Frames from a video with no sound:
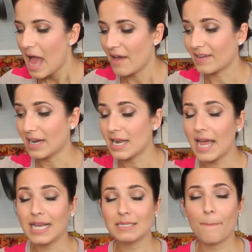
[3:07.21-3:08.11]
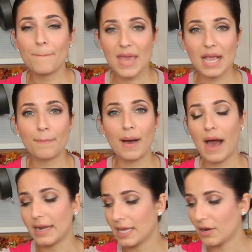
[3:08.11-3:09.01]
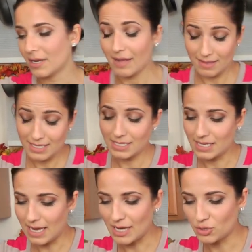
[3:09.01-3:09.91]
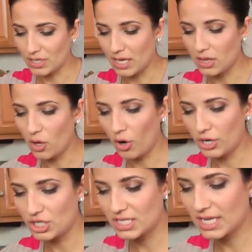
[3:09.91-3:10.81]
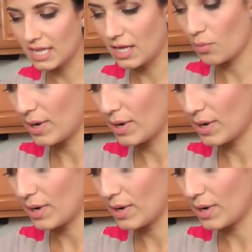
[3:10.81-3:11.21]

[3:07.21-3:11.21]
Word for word: I've got a nice big pot here. Now, this is actually a large skillet